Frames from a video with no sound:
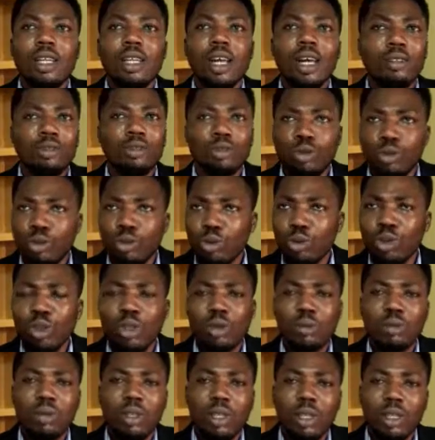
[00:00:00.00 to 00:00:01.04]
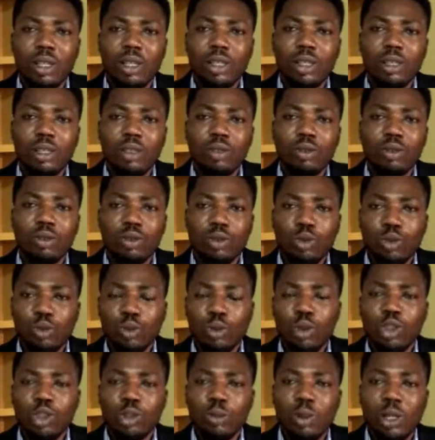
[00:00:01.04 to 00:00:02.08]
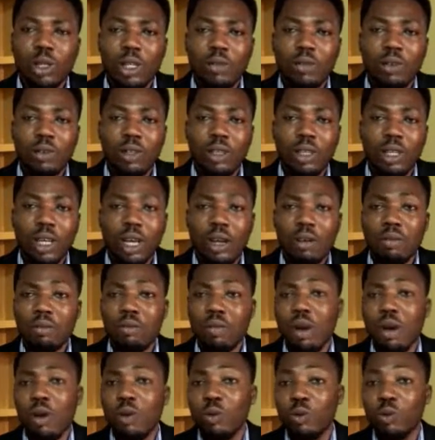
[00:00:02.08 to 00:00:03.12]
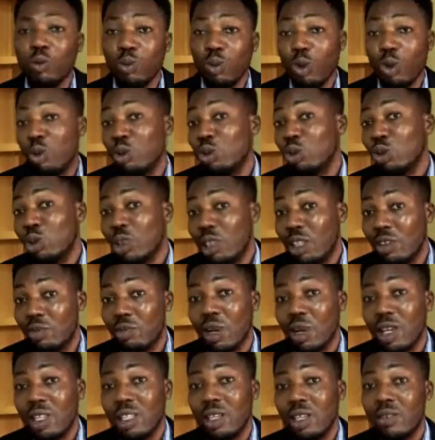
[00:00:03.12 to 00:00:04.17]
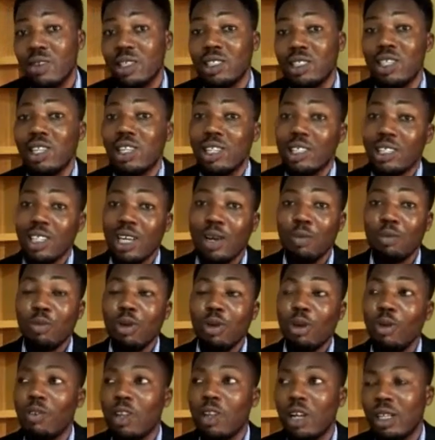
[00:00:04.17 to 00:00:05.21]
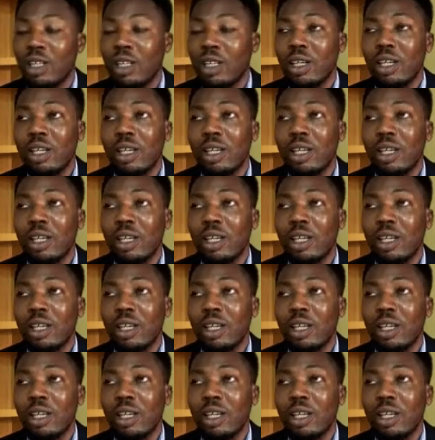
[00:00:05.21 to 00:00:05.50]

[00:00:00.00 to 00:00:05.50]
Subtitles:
and do something. Do what you believe in. I will also give myself as an example of that.